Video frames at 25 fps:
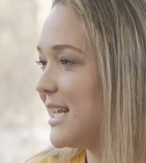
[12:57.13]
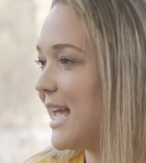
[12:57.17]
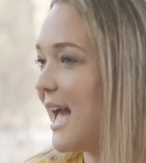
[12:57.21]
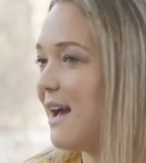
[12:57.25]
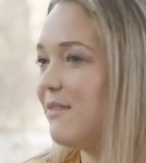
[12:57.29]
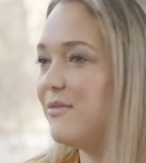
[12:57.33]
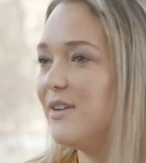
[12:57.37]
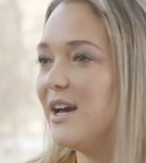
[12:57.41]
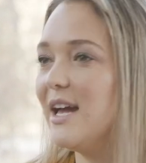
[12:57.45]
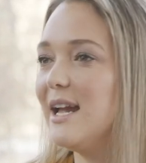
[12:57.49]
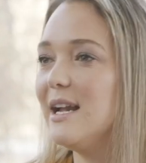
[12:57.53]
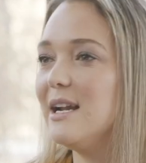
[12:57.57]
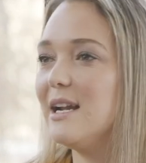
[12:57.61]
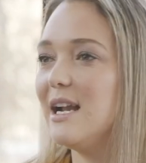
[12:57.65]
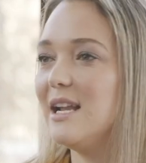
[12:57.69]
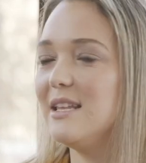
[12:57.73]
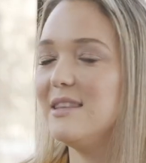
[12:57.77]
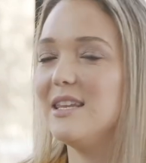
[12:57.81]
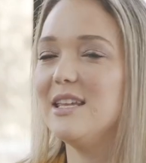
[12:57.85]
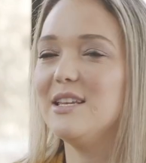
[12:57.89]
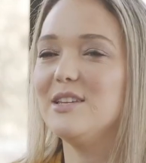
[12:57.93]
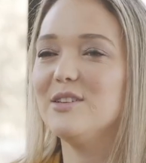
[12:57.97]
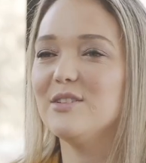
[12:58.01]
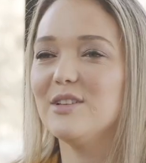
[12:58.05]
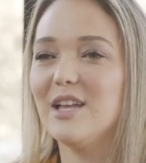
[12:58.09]
cafe
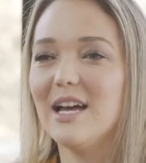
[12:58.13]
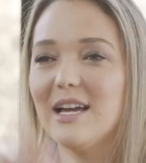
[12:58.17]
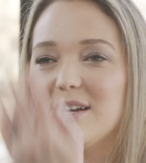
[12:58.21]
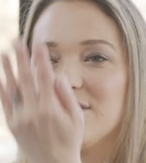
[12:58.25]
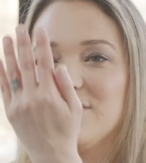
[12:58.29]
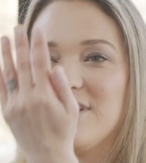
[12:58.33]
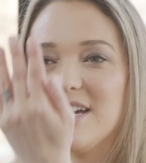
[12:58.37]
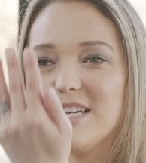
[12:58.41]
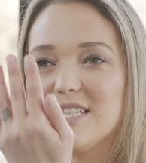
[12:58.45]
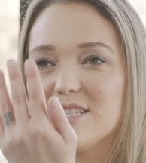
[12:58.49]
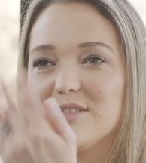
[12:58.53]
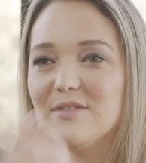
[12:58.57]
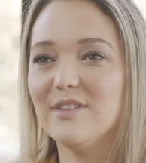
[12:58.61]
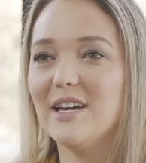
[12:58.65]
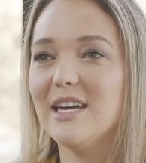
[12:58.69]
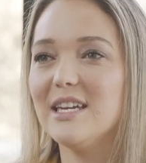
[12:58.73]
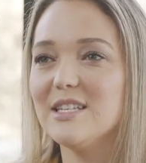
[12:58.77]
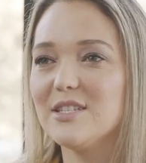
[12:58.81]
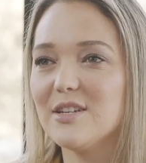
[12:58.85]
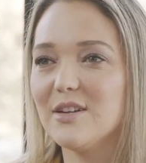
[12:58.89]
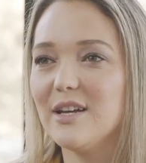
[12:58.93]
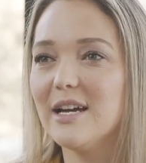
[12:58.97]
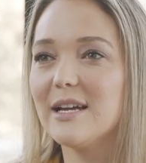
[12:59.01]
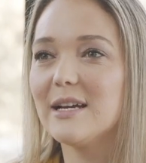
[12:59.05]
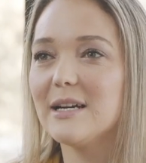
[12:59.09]
and then you're like face to
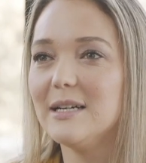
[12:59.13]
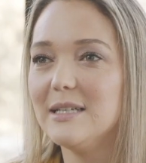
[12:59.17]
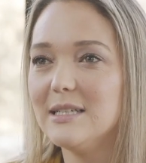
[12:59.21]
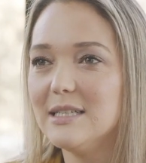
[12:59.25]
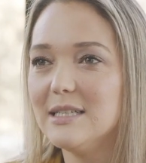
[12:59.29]
face, you're like,